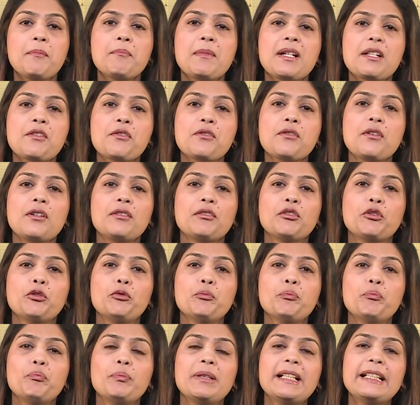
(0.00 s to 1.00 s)
must not
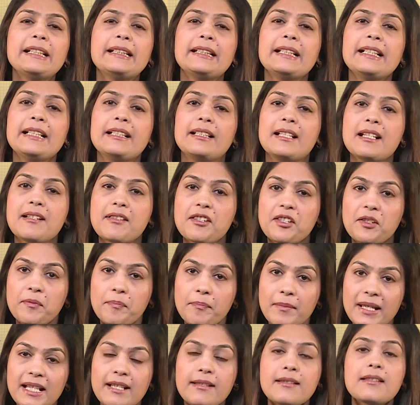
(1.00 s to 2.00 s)
completely
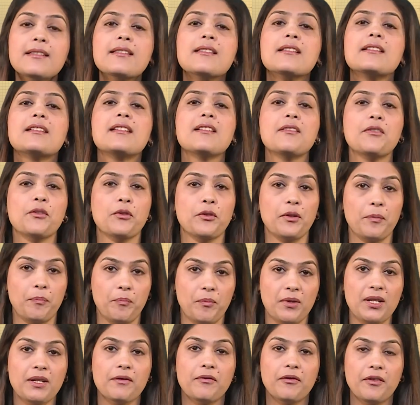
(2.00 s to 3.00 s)
dismiss
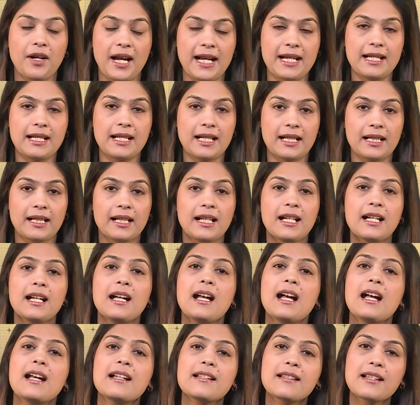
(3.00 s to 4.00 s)
descriptive writing.
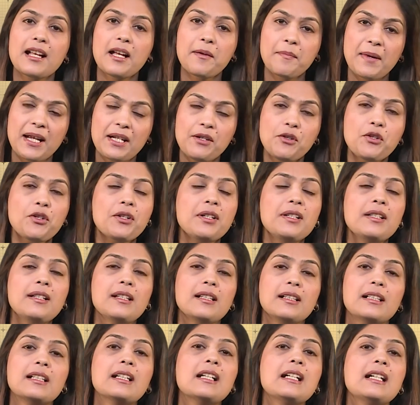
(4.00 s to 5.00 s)
As I mentioned
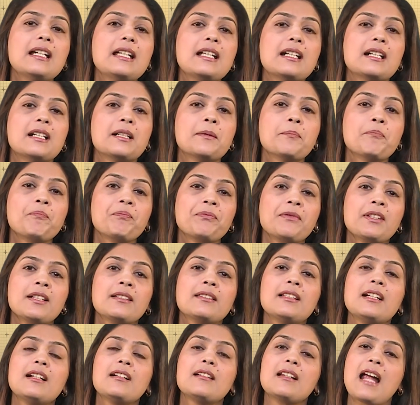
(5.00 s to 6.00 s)
earlier,
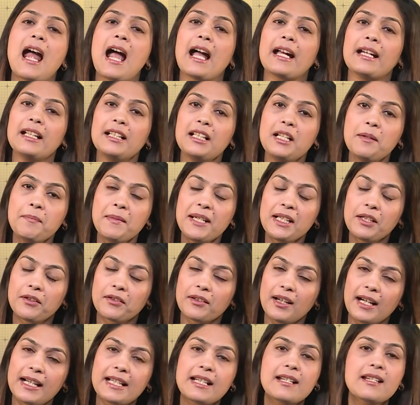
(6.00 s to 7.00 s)
that academic
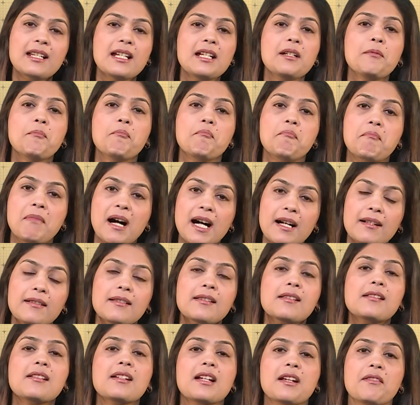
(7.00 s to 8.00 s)
writing
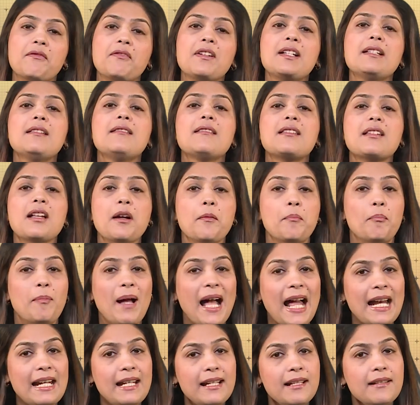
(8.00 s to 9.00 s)
must evince a
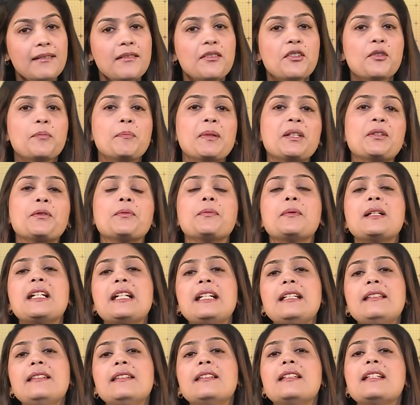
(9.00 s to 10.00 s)
balance
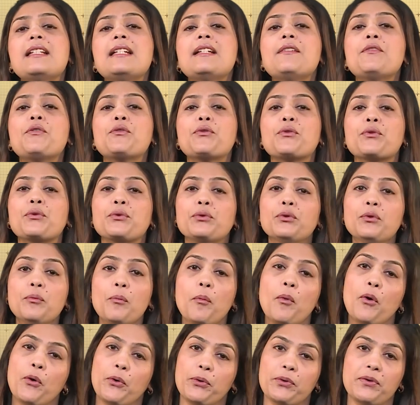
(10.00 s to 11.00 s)
between these two
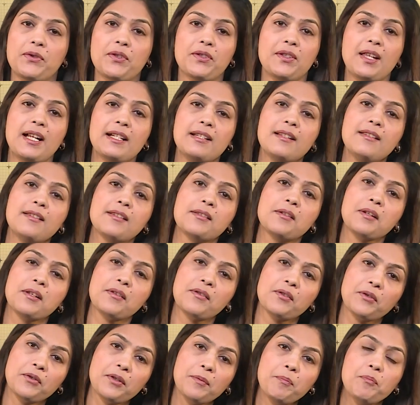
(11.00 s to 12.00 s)
modes, that is
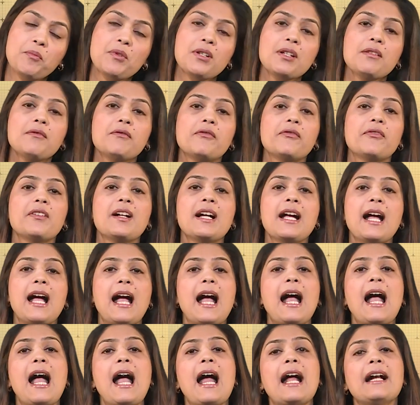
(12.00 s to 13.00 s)
descriptive
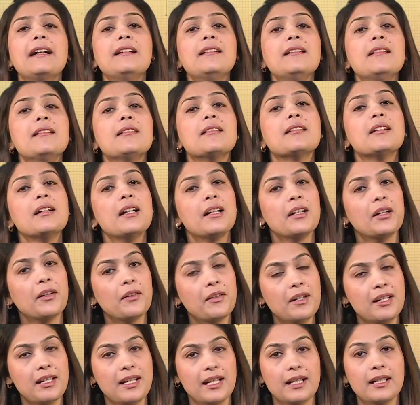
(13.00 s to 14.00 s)
and
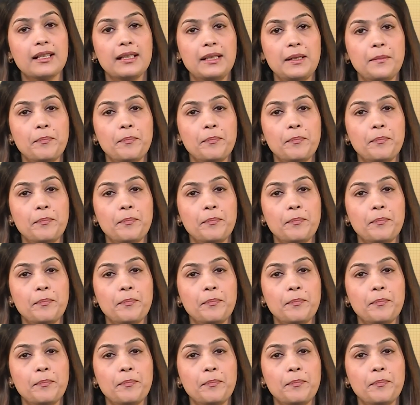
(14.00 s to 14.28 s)
critical.